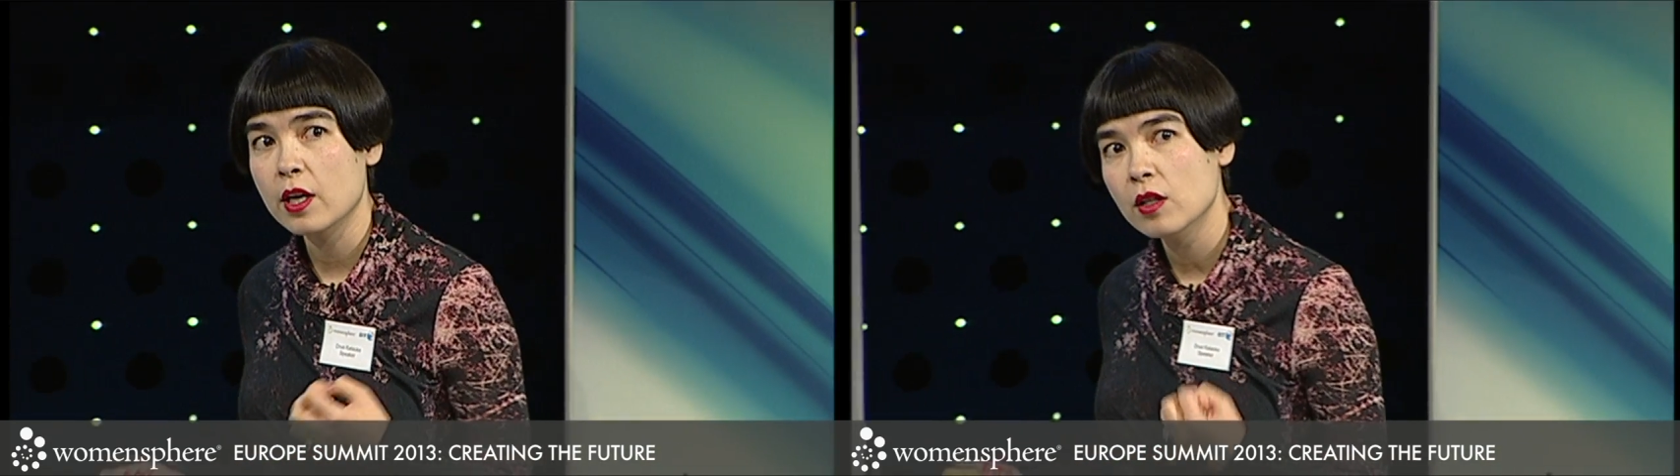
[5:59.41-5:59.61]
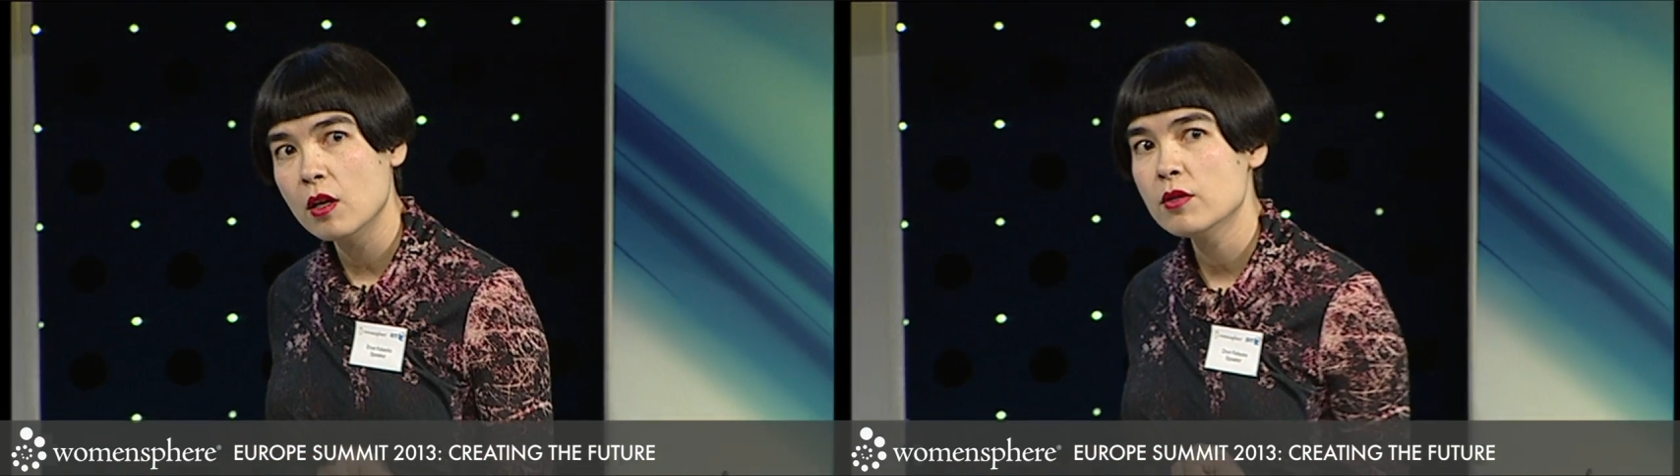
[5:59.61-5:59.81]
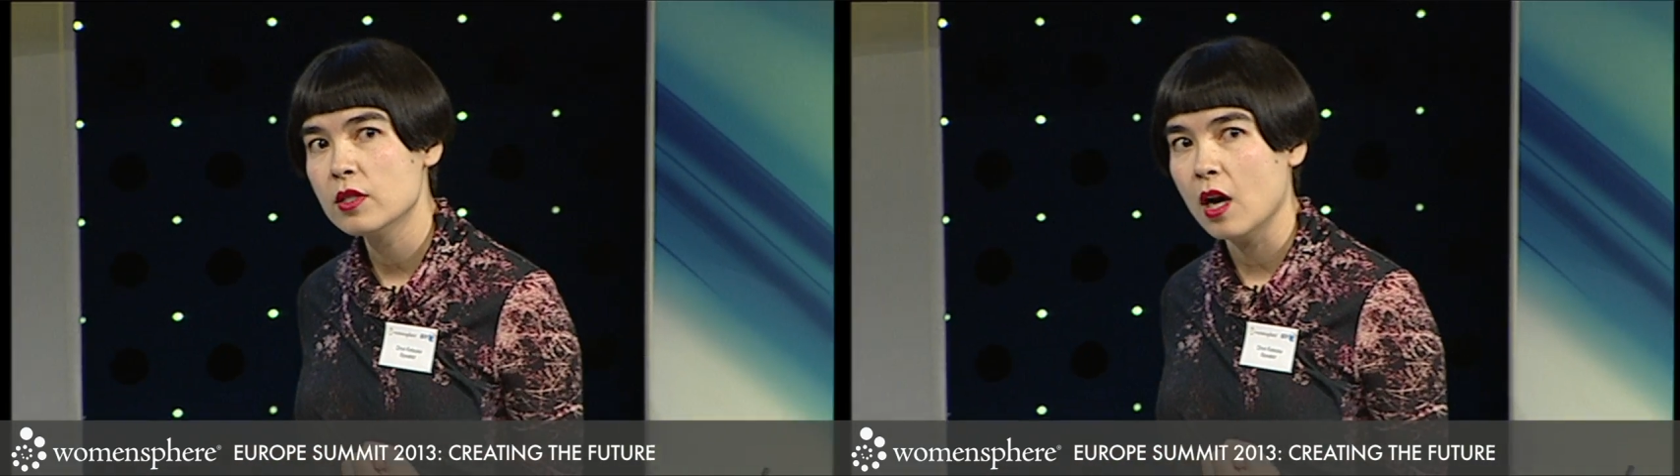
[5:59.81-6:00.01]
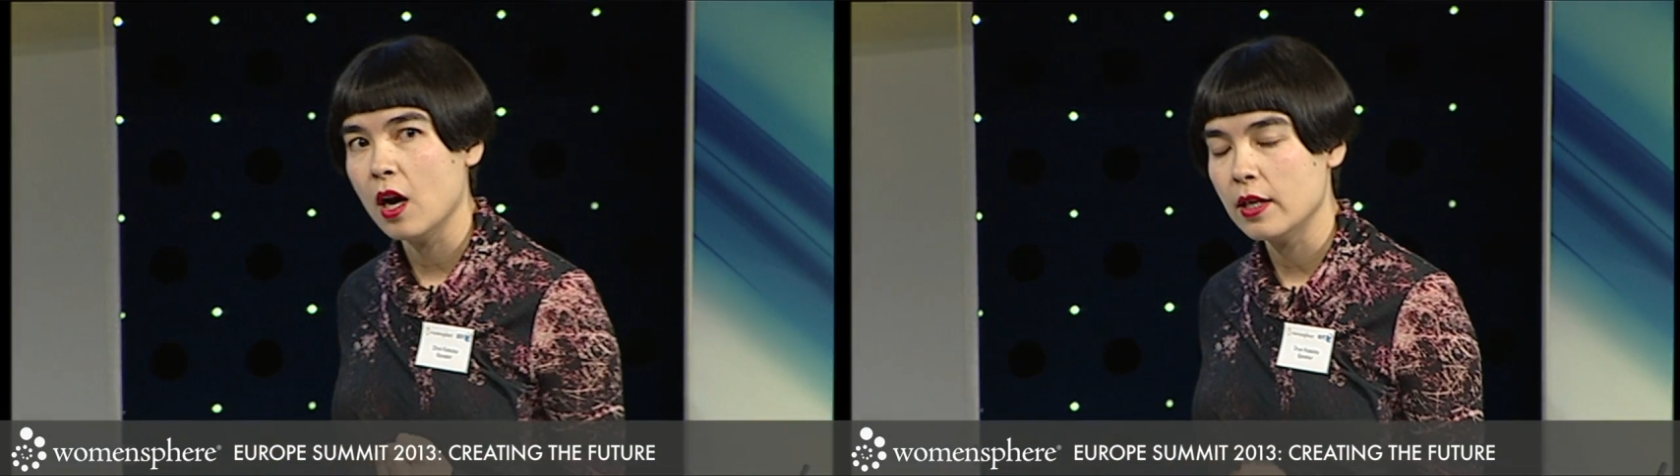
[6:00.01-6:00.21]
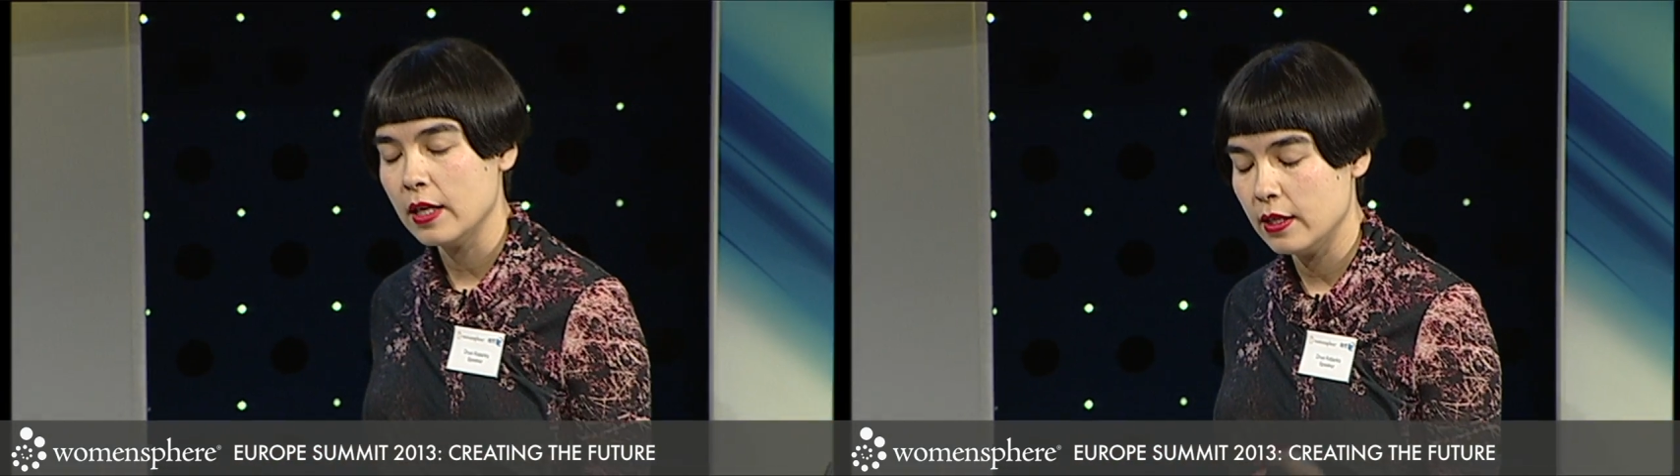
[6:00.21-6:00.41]
close to
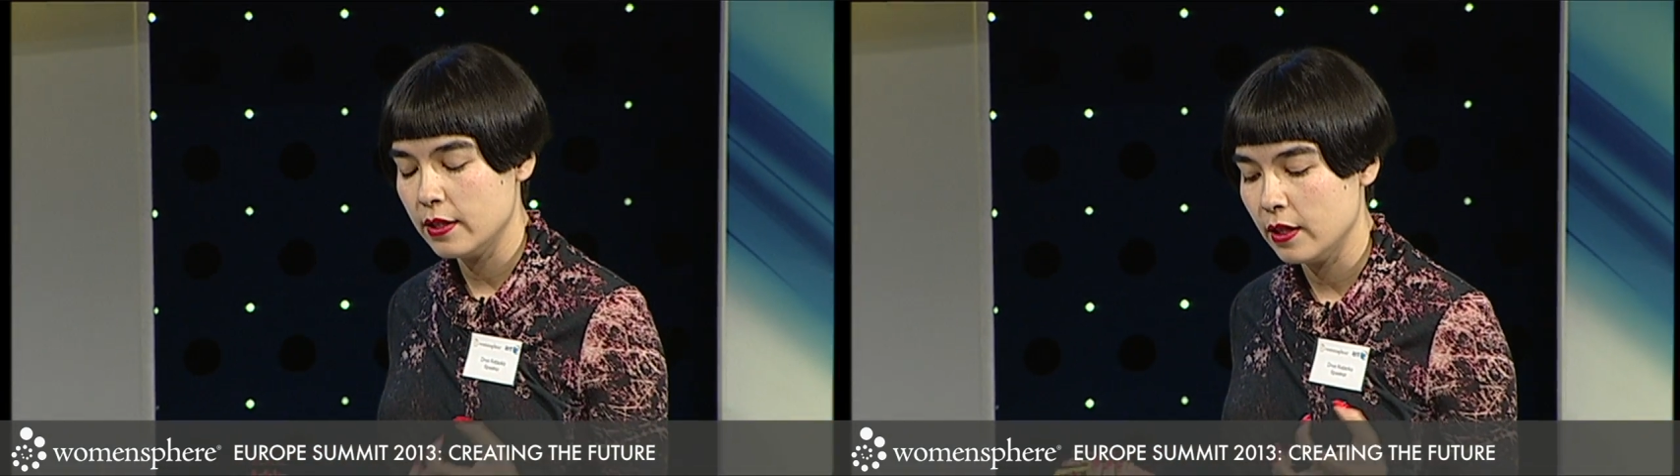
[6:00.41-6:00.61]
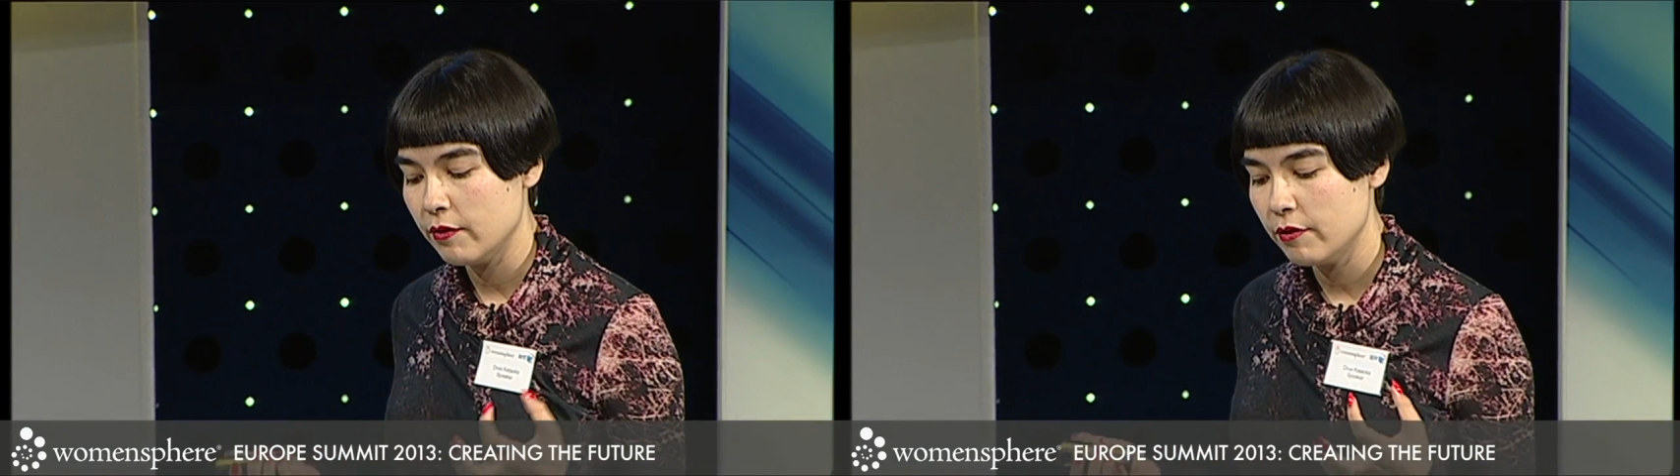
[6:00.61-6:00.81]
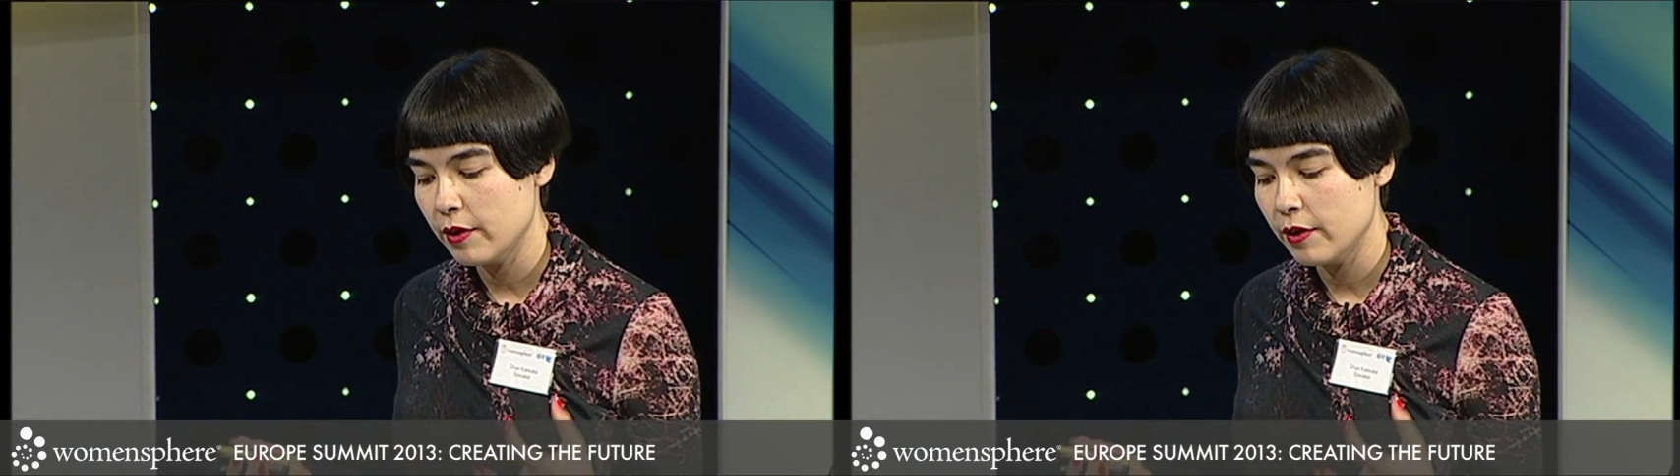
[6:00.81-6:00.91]
art and to